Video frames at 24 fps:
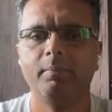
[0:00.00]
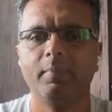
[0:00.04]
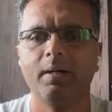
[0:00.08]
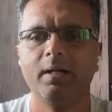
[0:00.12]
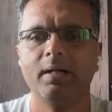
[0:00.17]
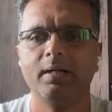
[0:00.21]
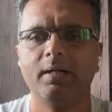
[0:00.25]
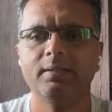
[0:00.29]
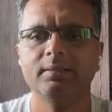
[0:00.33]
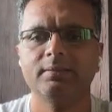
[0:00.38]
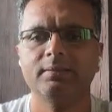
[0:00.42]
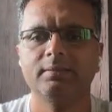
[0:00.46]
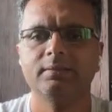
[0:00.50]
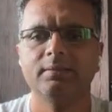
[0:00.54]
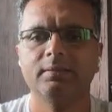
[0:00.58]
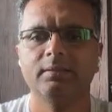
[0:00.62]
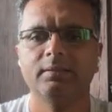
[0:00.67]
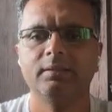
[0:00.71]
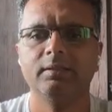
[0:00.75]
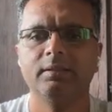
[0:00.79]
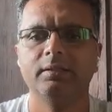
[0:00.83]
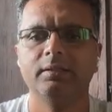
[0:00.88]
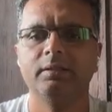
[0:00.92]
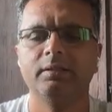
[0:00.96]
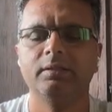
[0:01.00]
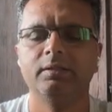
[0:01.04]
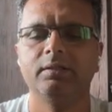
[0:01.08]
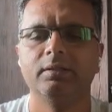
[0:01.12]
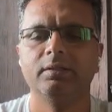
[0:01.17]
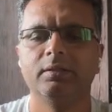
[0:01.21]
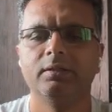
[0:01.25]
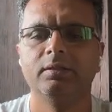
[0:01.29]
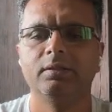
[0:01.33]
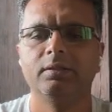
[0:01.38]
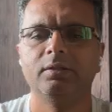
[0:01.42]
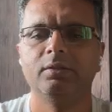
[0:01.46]
pass it
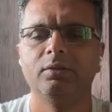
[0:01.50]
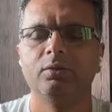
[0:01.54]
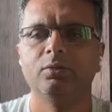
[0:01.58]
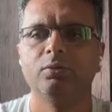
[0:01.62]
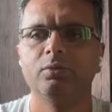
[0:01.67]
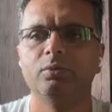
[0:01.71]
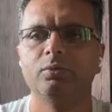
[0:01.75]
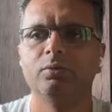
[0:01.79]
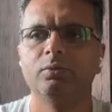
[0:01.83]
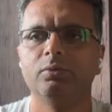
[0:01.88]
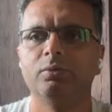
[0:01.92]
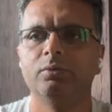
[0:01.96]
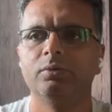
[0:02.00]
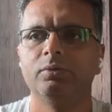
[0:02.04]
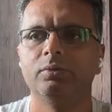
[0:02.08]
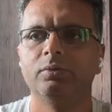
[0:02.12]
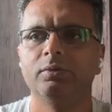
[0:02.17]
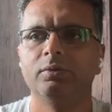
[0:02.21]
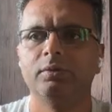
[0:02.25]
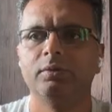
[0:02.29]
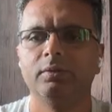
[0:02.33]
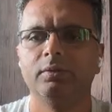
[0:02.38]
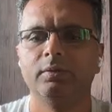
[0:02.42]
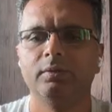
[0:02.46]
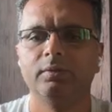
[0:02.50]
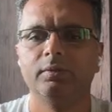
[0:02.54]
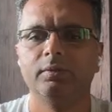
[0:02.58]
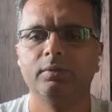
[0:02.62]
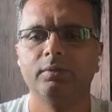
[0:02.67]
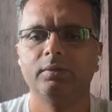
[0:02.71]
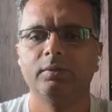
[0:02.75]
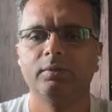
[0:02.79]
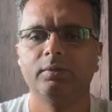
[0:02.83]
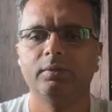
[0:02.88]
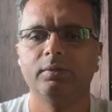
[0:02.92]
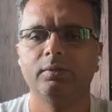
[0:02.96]
to
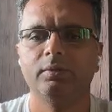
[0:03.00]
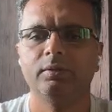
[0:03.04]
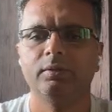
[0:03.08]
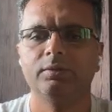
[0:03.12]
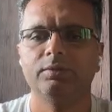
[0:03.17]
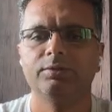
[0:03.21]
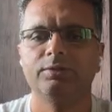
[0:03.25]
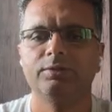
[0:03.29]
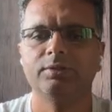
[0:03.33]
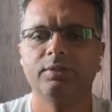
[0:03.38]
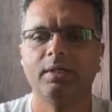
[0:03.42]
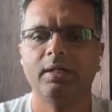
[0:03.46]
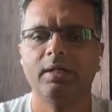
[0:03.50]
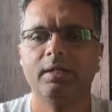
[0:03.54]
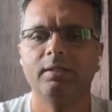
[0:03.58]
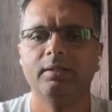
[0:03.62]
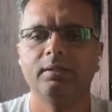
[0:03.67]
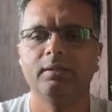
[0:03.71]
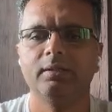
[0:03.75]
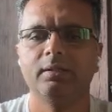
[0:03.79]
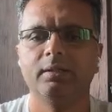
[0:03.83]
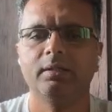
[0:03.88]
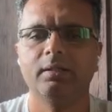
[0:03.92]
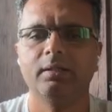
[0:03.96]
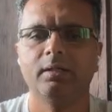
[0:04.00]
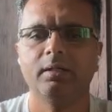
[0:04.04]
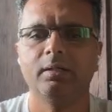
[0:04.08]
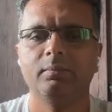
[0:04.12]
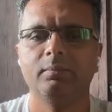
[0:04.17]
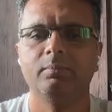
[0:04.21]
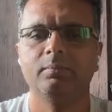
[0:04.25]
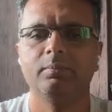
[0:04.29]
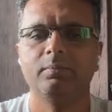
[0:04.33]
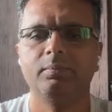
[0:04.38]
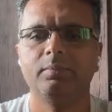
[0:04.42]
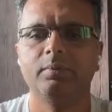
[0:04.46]
a chat
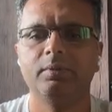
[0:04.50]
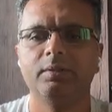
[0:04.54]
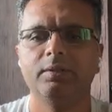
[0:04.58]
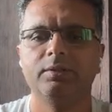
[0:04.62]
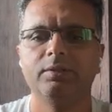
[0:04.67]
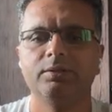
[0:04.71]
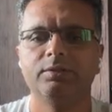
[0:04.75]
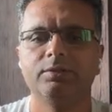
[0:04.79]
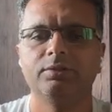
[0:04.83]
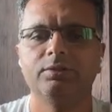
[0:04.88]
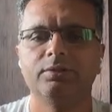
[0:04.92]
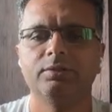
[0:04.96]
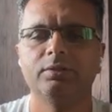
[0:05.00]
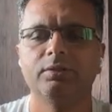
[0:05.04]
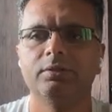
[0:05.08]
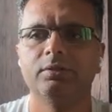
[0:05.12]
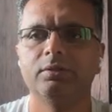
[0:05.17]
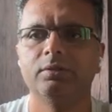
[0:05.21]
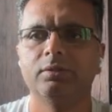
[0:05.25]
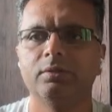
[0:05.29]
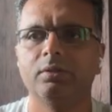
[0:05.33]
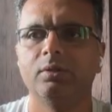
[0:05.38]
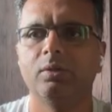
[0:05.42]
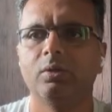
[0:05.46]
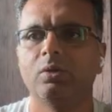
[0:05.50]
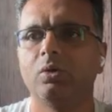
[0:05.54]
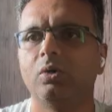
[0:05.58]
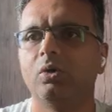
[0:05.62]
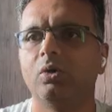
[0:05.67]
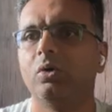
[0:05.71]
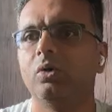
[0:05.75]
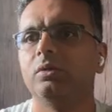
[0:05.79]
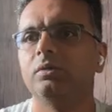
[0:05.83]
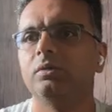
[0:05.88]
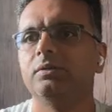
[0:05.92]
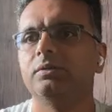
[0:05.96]
completion
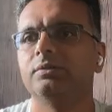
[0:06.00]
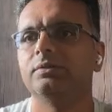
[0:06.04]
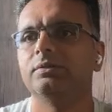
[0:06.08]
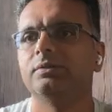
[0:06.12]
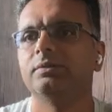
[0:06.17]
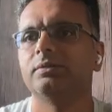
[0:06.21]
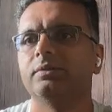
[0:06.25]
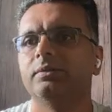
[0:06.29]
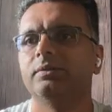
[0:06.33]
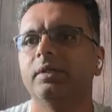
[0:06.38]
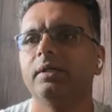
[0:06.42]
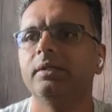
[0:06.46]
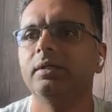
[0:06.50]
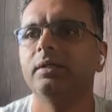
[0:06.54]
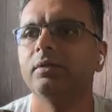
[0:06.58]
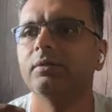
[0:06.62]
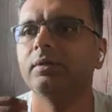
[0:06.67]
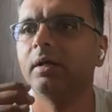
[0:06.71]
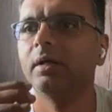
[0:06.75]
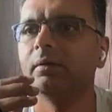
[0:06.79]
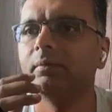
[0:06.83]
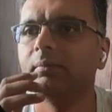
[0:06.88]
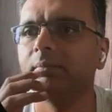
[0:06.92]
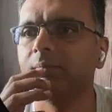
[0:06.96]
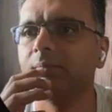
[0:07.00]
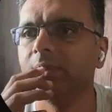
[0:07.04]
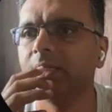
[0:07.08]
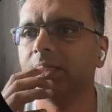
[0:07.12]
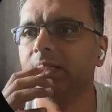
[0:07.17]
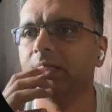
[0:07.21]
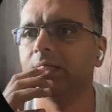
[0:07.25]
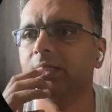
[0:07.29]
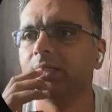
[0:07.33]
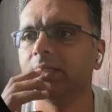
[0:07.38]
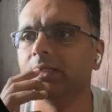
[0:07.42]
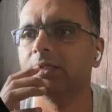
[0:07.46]
calls, right? Now I'm
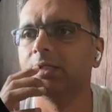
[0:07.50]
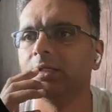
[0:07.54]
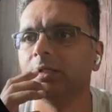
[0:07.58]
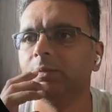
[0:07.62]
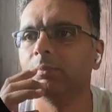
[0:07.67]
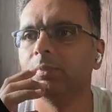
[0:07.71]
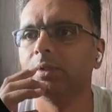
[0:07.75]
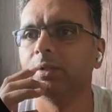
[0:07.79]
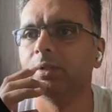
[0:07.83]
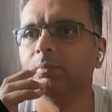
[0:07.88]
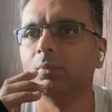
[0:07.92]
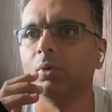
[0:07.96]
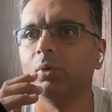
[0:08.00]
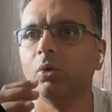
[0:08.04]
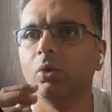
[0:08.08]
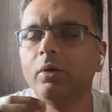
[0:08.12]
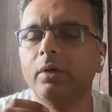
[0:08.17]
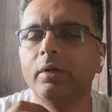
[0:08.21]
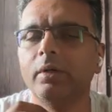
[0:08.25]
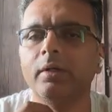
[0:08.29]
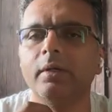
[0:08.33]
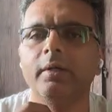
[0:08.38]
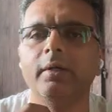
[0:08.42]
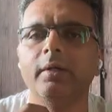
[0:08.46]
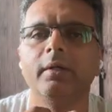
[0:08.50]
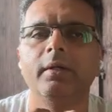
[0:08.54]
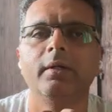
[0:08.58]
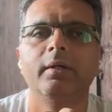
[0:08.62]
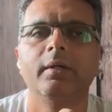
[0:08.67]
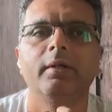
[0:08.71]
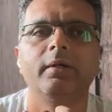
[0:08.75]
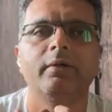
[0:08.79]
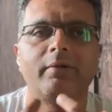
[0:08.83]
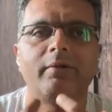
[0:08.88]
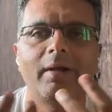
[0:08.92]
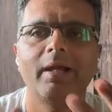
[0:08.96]
making it a little bit more,
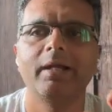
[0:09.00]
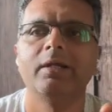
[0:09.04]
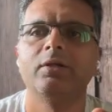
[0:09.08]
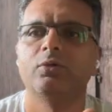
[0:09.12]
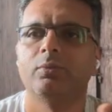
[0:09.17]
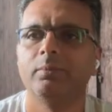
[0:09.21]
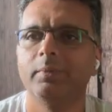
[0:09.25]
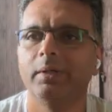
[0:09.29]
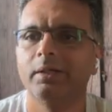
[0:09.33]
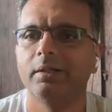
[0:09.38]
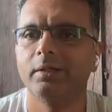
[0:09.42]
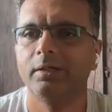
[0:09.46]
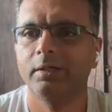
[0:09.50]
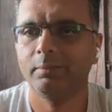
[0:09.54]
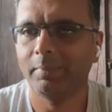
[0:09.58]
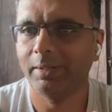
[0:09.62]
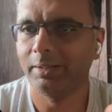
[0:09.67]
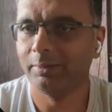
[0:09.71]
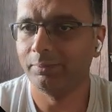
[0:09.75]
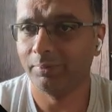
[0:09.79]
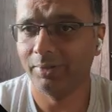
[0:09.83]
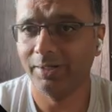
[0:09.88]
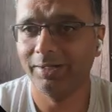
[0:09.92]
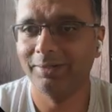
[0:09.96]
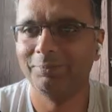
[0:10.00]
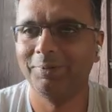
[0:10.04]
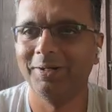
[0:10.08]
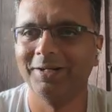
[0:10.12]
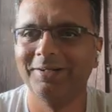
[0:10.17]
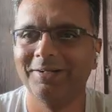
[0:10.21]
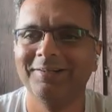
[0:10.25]
trying to make it mid break,